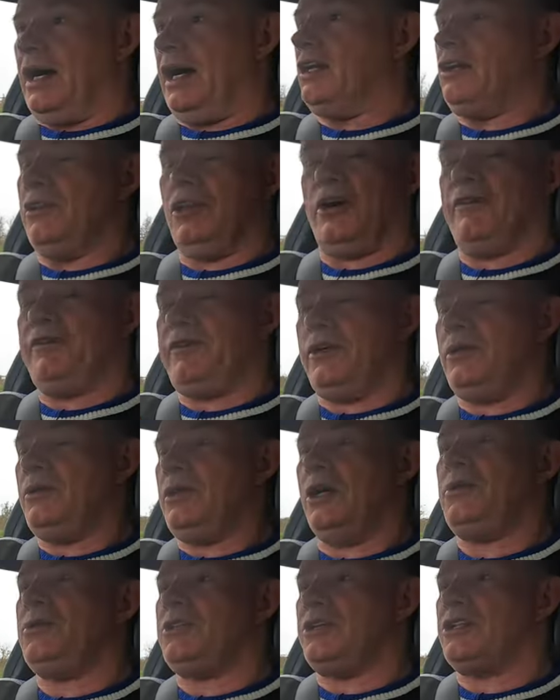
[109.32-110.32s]
And a lot of you
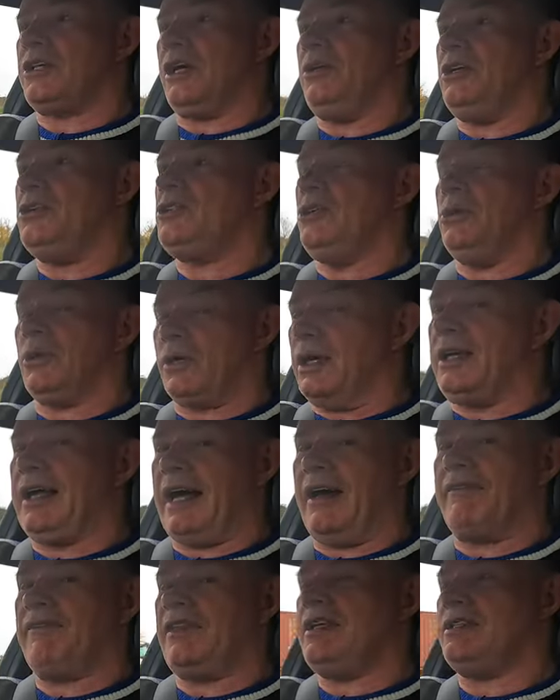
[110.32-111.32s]
Lotus owners, you're going to
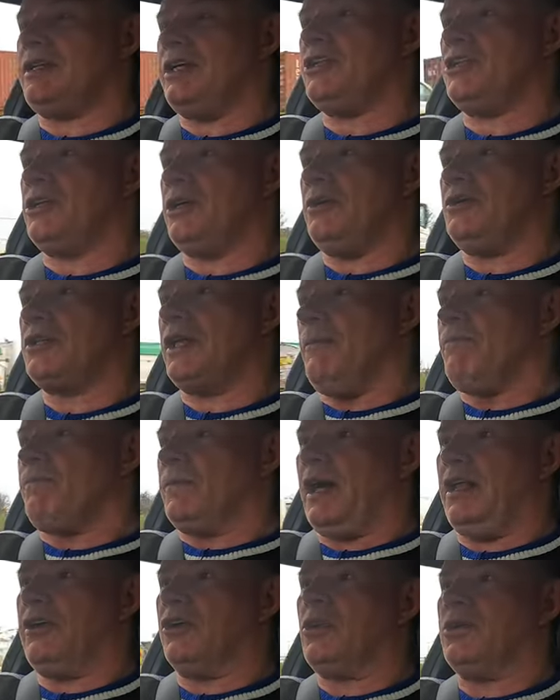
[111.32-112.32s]
have these issues. And of